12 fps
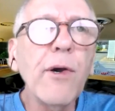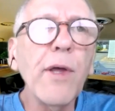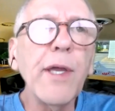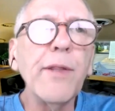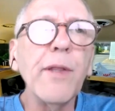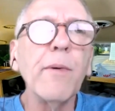
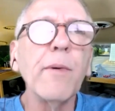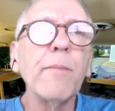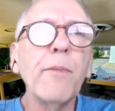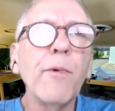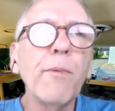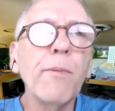in the
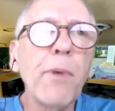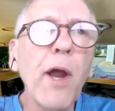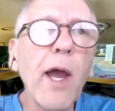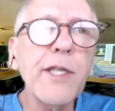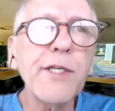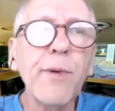
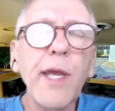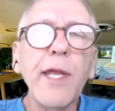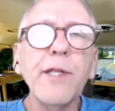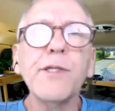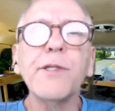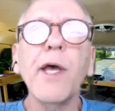price
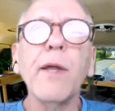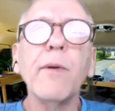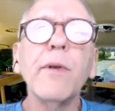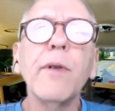range that